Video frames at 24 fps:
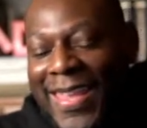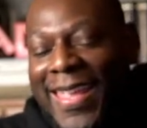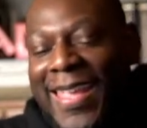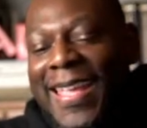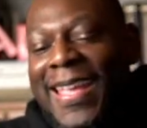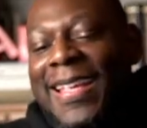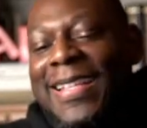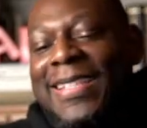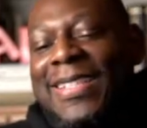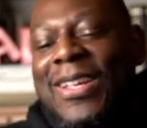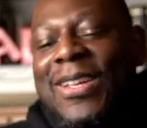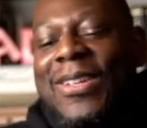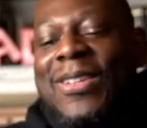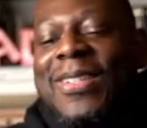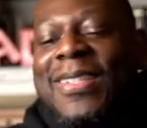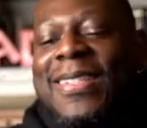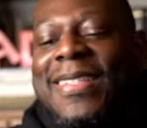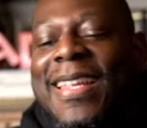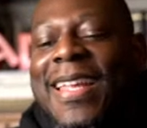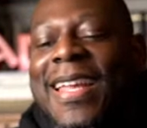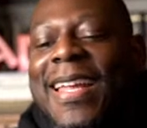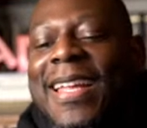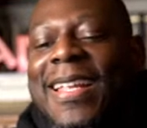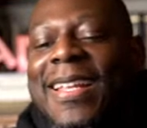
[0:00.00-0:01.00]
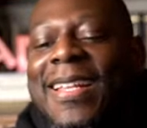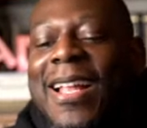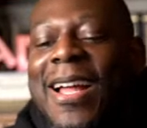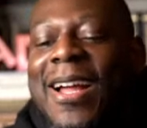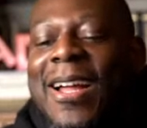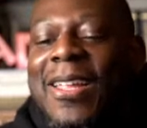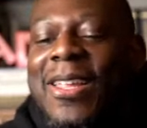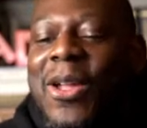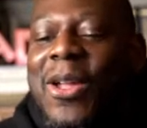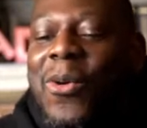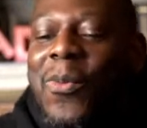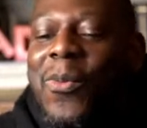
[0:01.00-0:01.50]
so you said
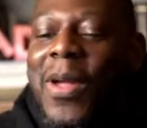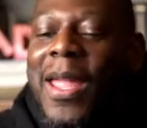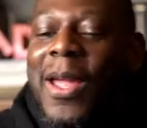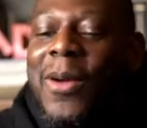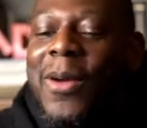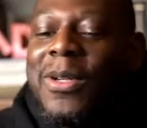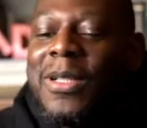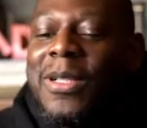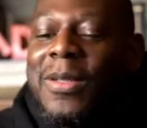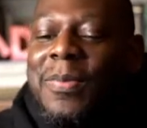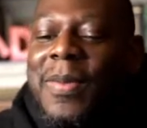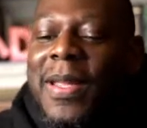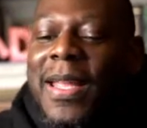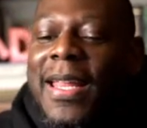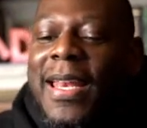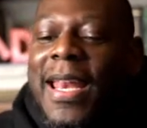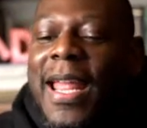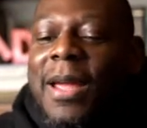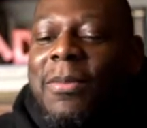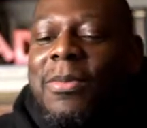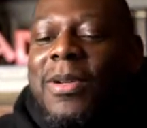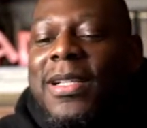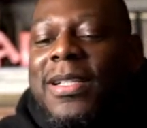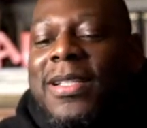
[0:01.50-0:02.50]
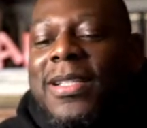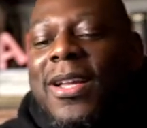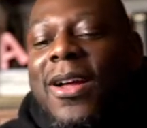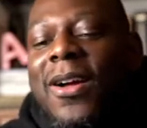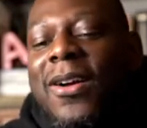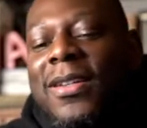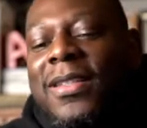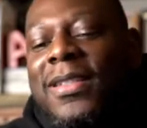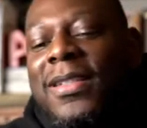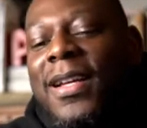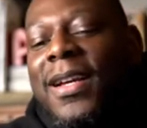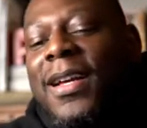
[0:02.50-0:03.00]
your win was being able to
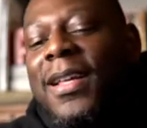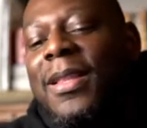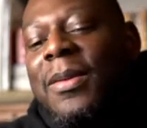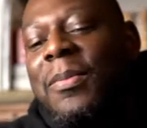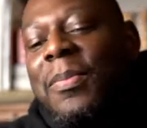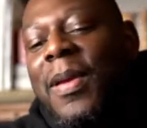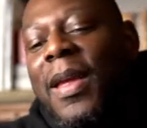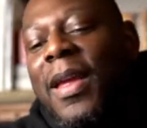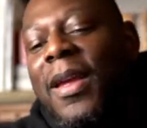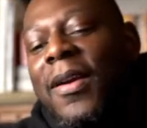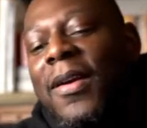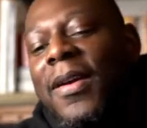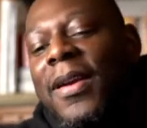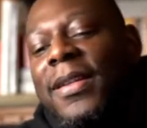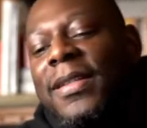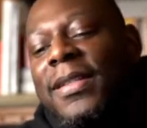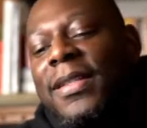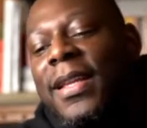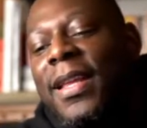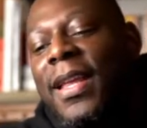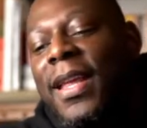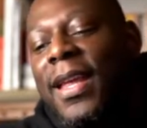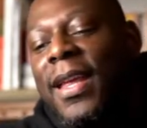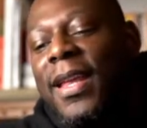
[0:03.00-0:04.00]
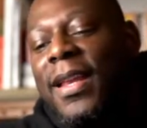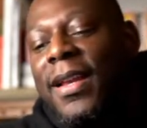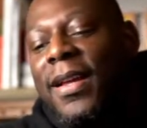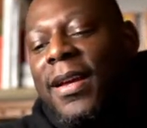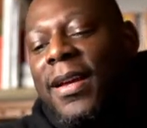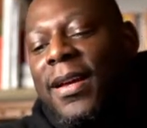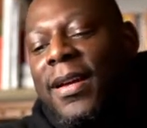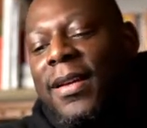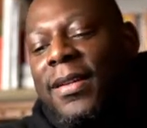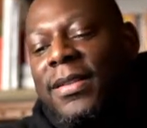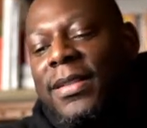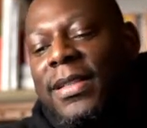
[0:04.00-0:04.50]
talk to other parents
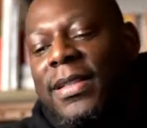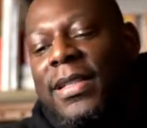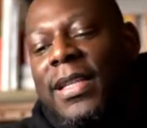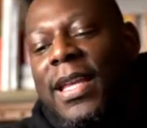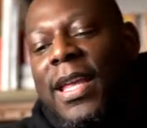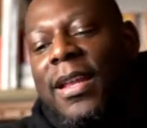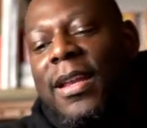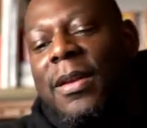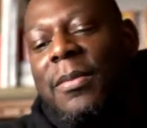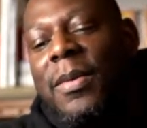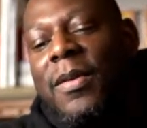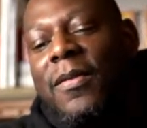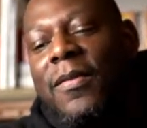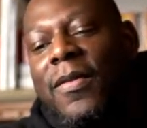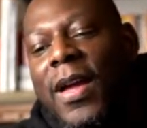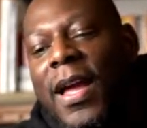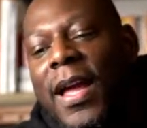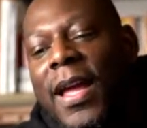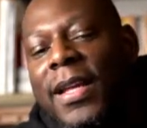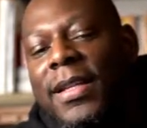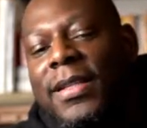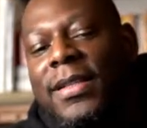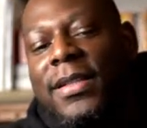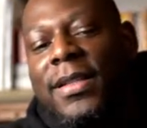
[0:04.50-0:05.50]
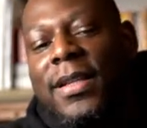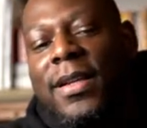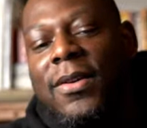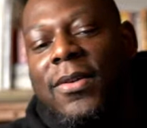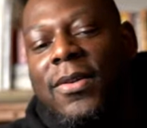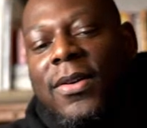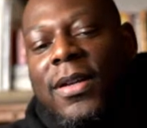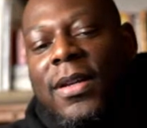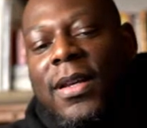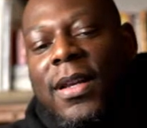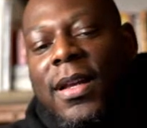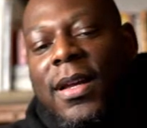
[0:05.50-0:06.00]
and just get them advice
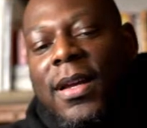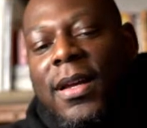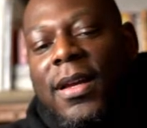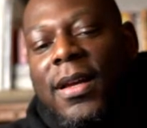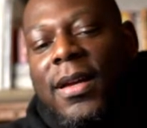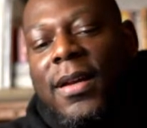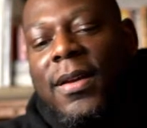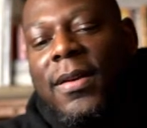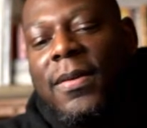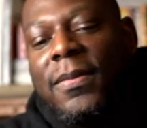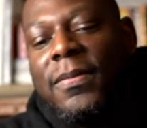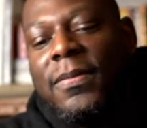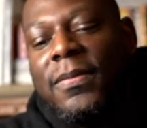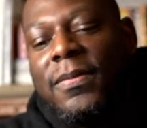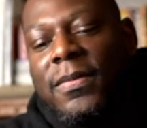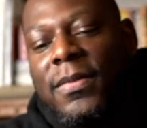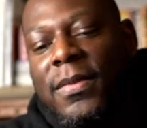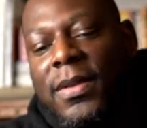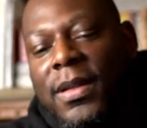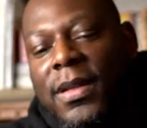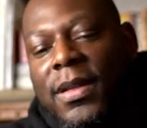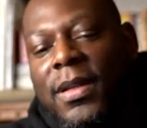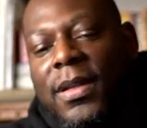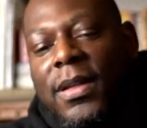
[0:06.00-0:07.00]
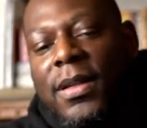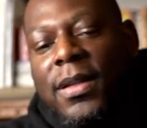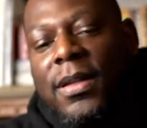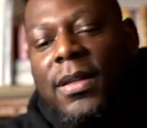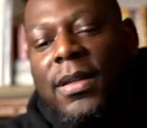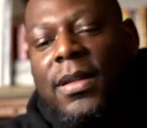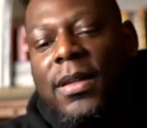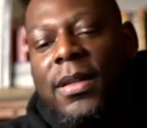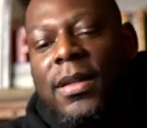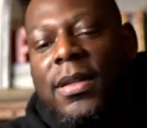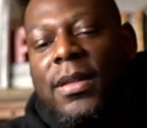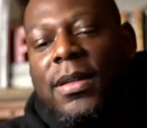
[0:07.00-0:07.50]
on
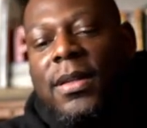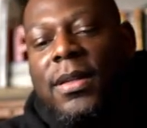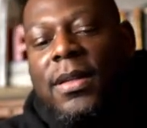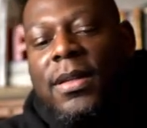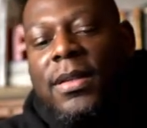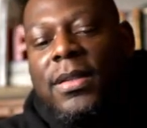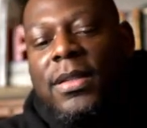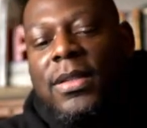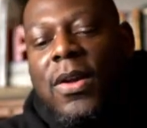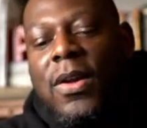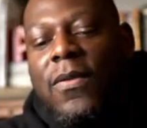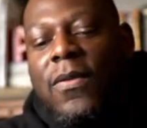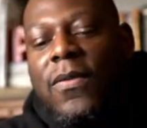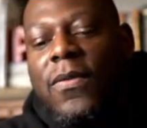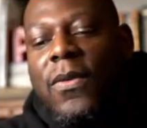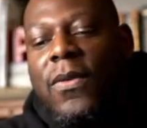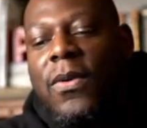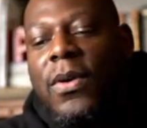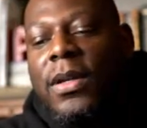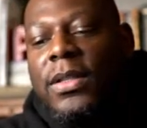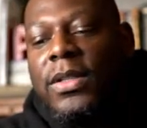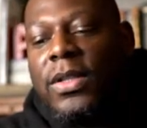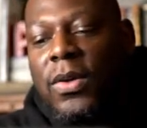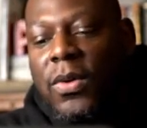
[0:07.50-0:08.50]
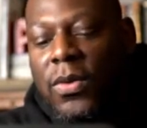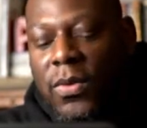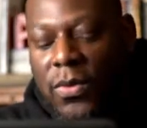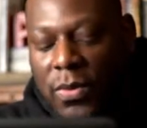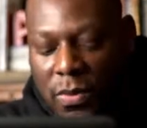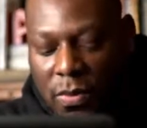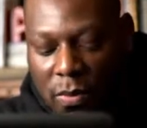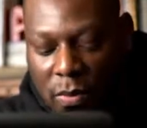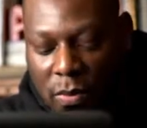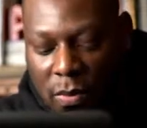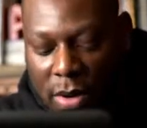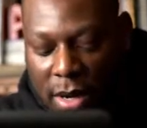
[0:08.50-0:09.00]
and so forth. So
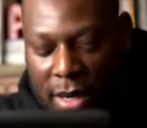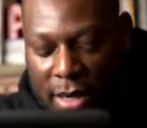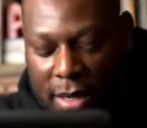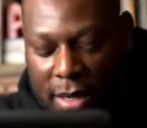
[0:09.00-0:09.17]
what